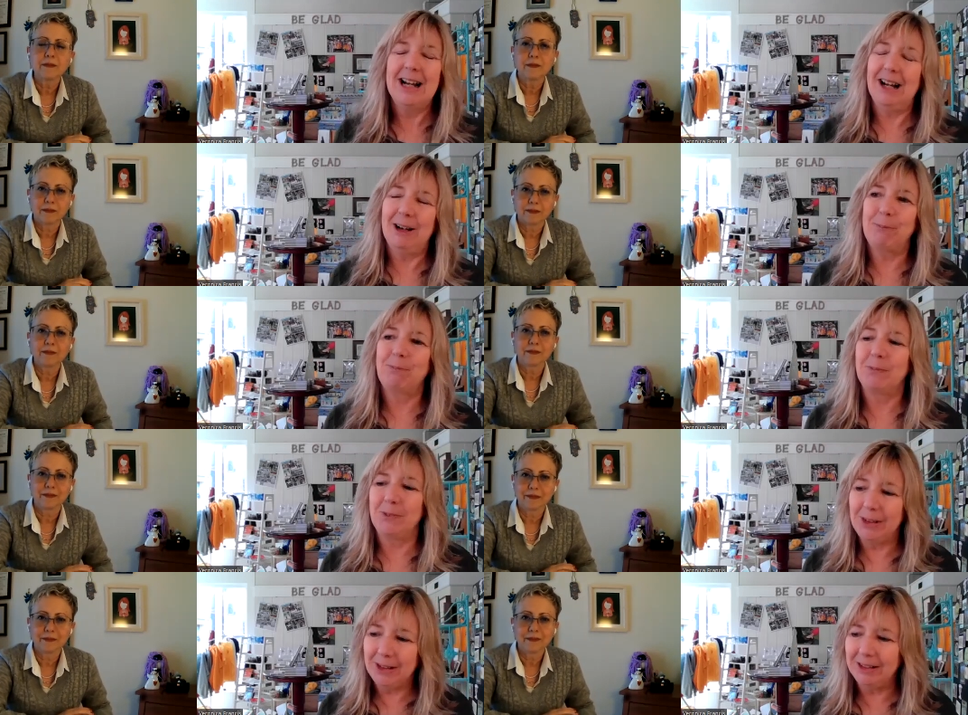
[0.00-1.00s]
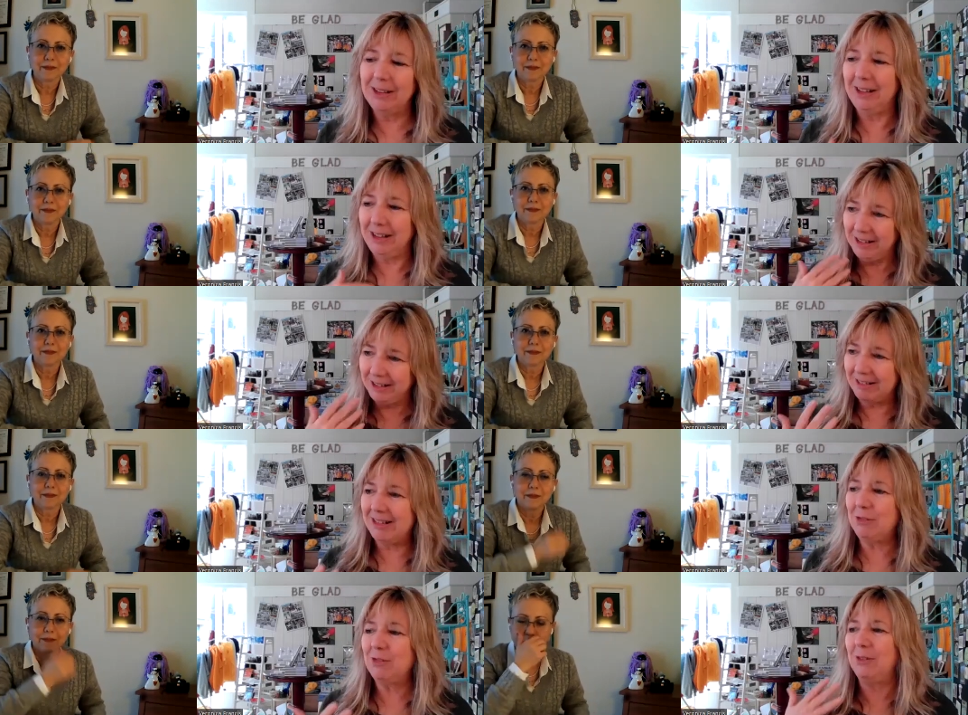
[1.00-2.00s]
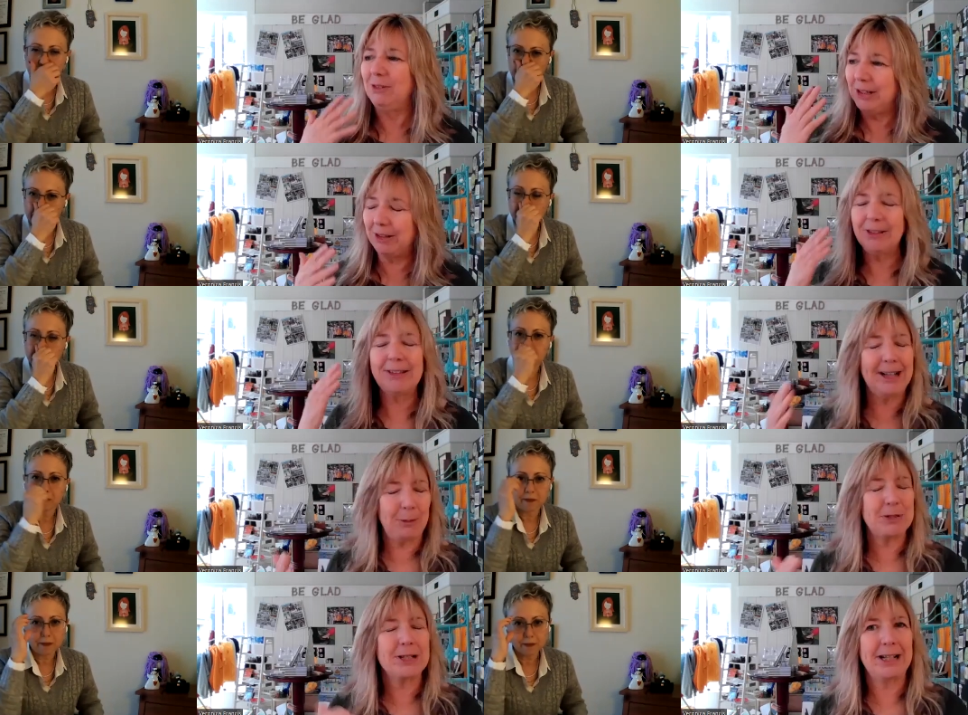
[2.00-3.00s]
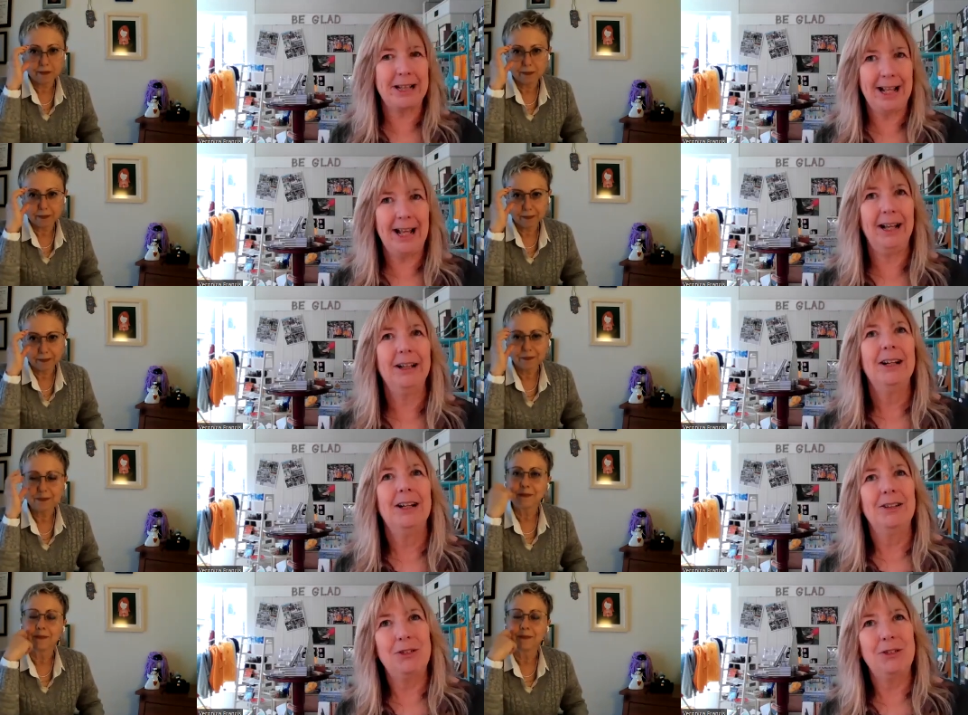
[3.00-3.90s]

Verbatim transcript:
Speaker 1: Um, it it def- little steps like that